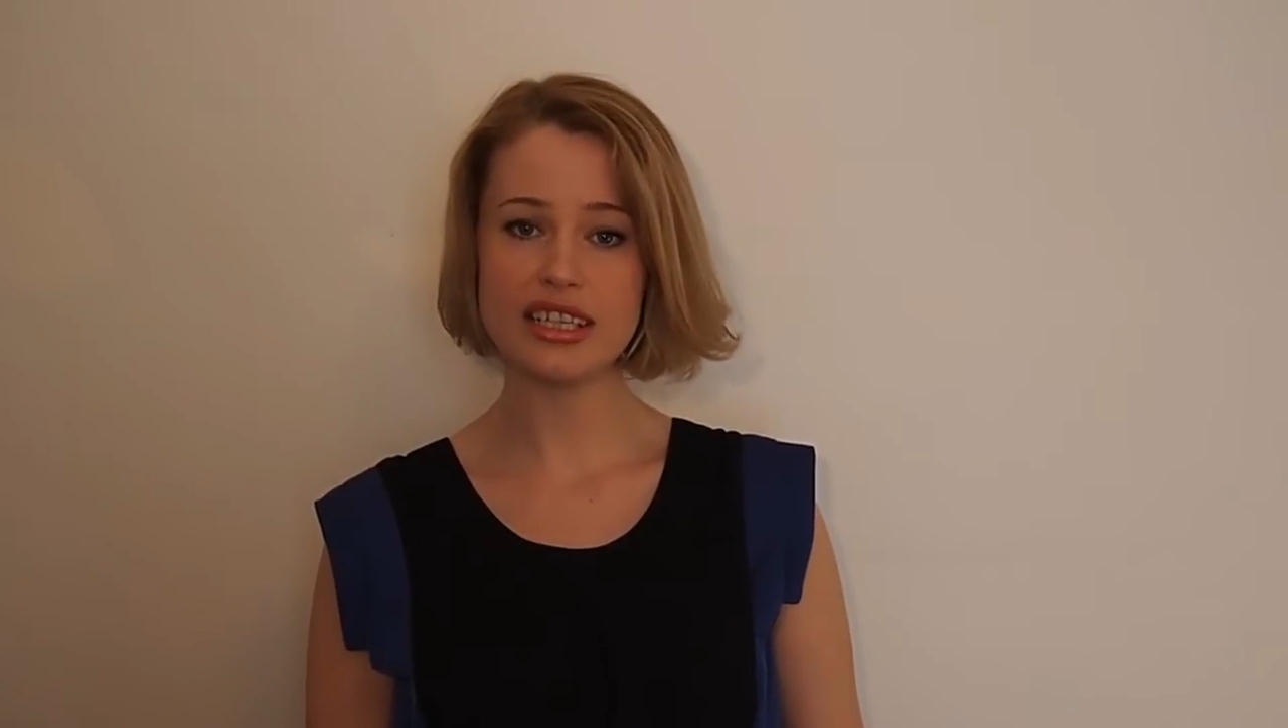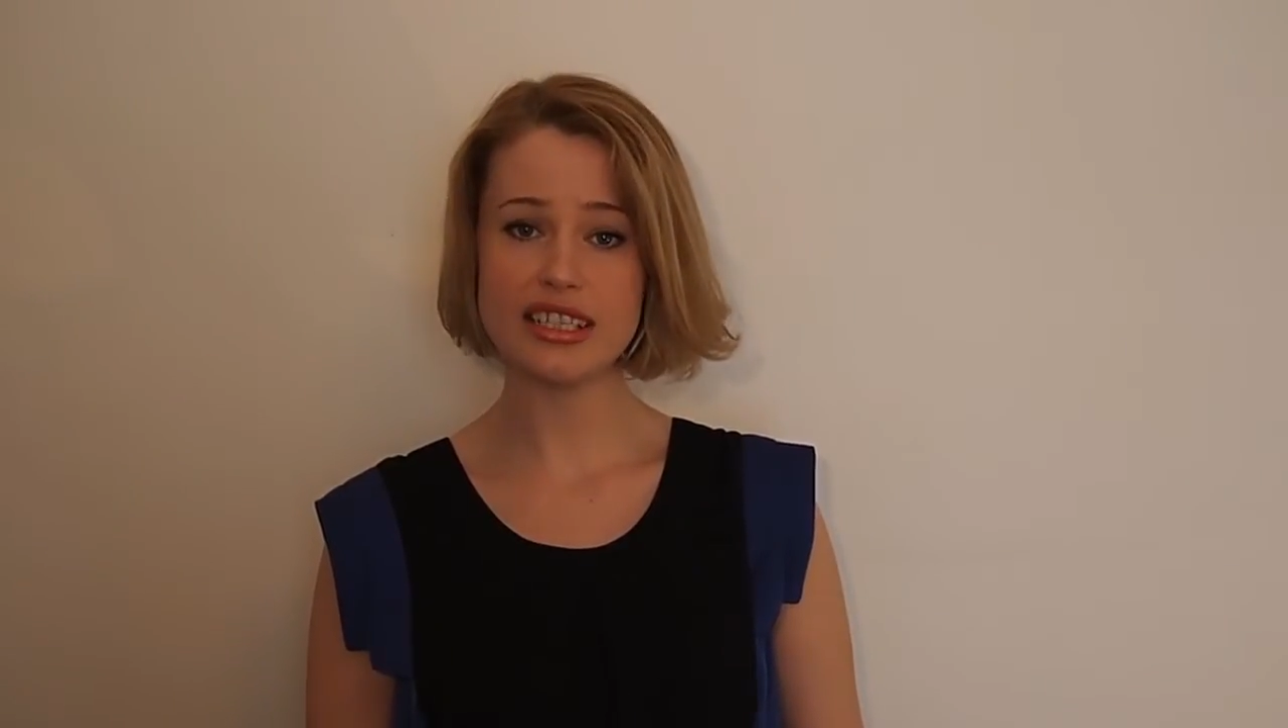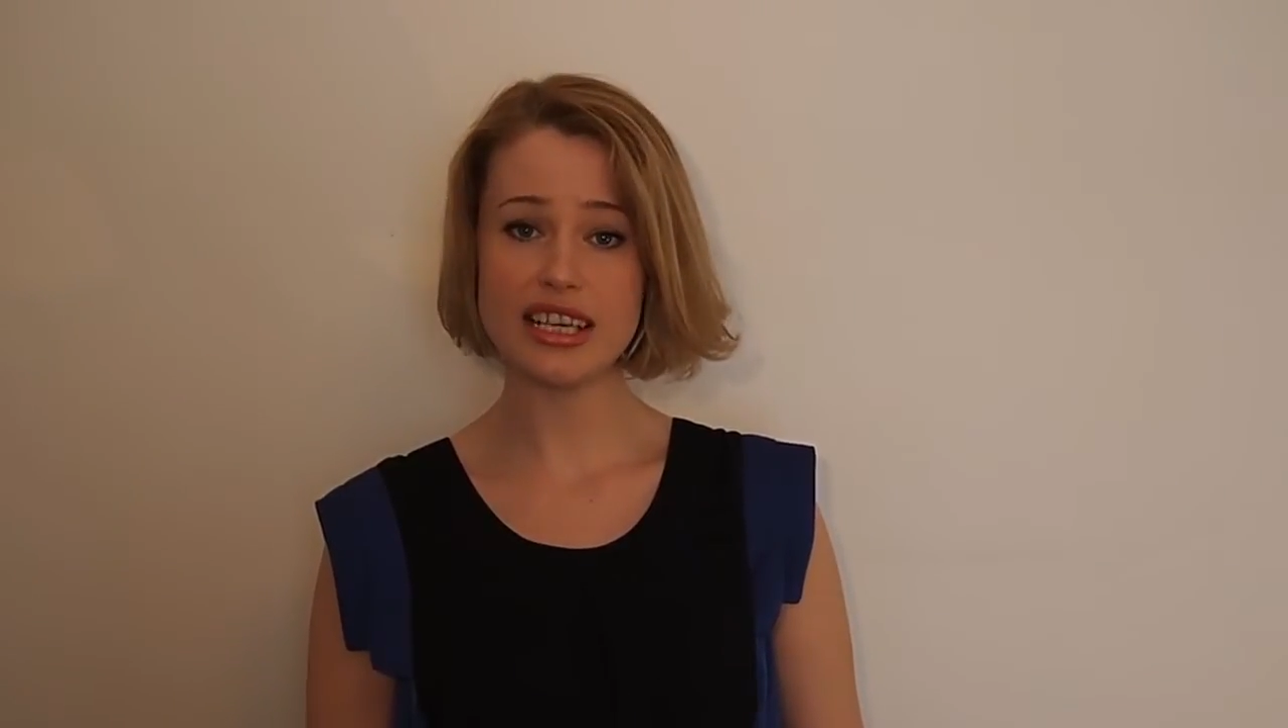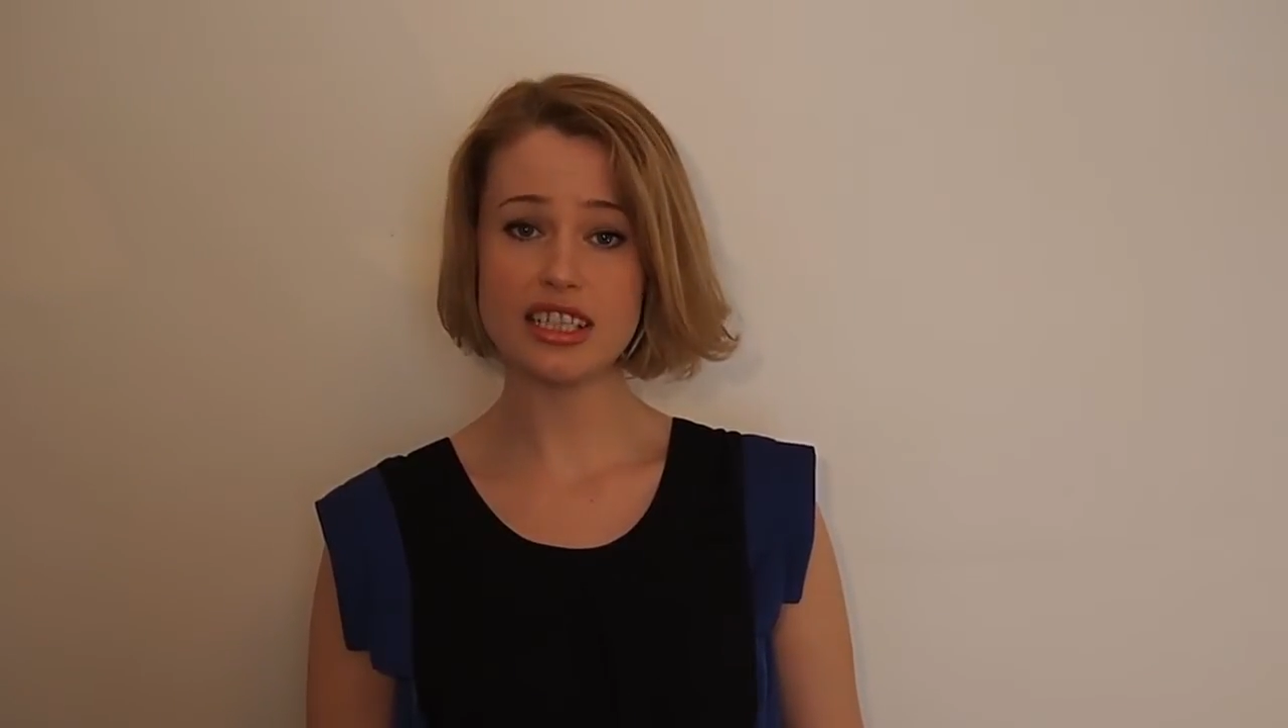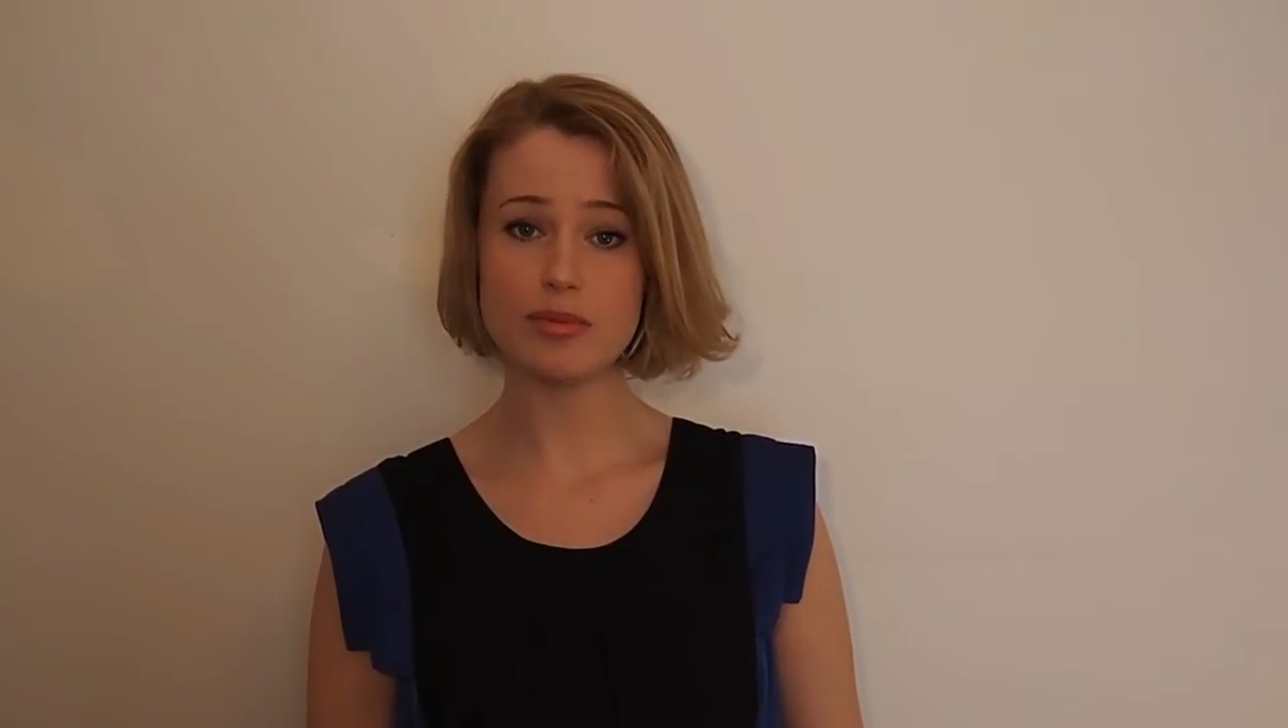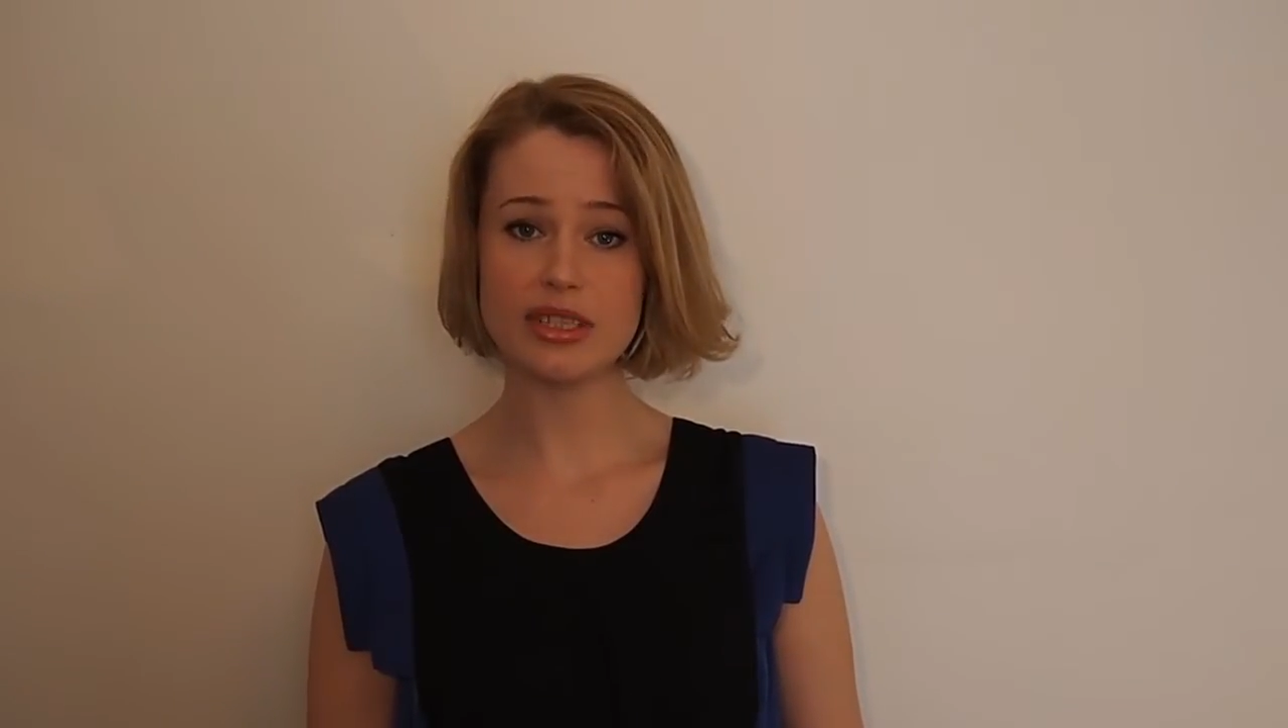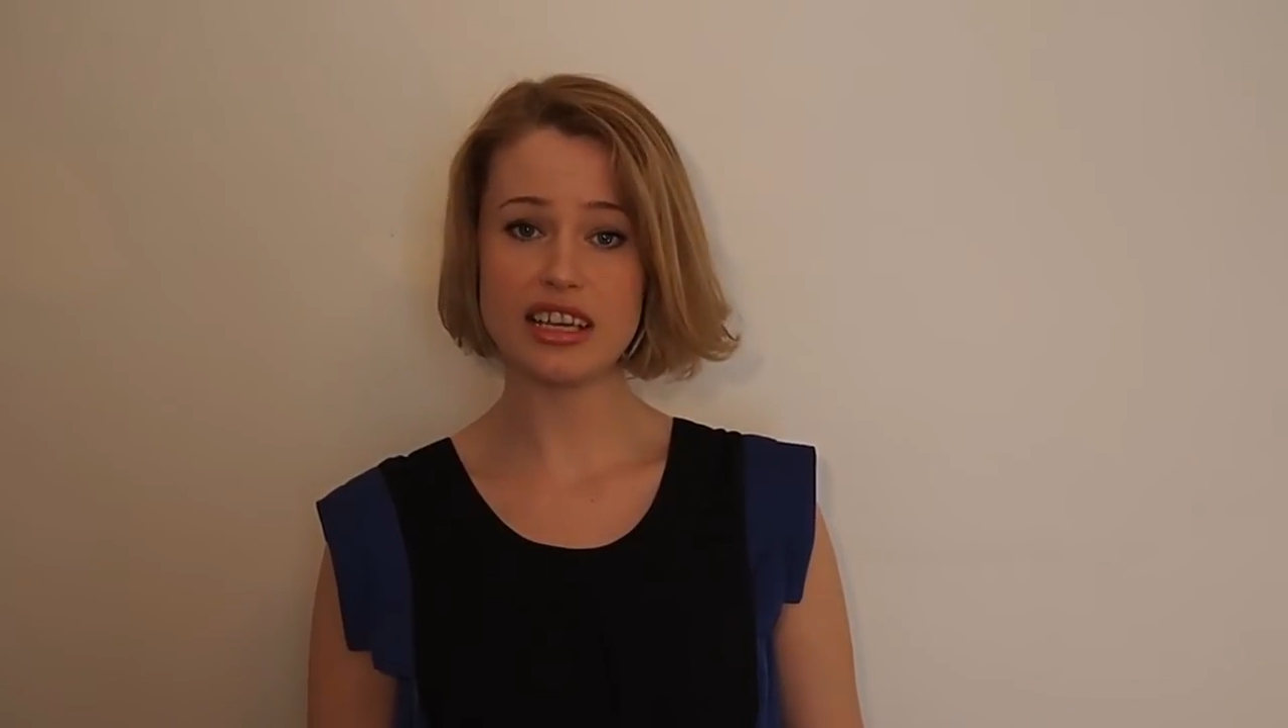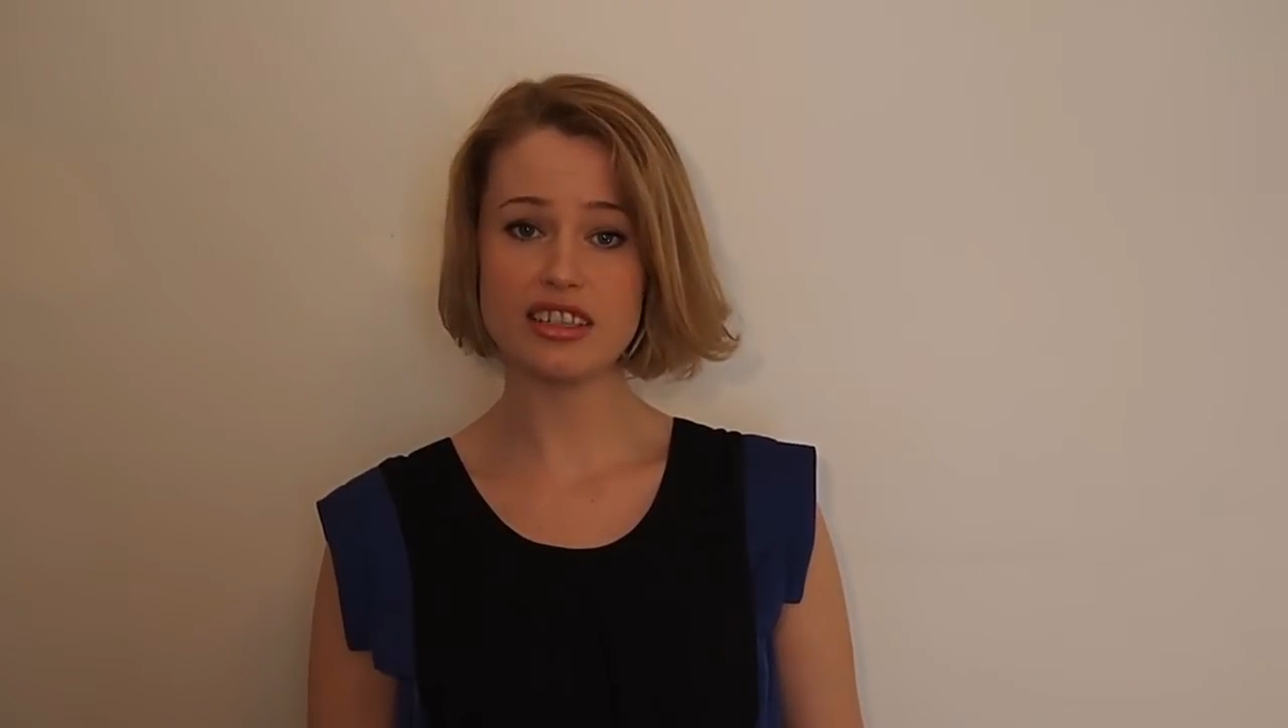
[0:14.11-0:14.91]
60%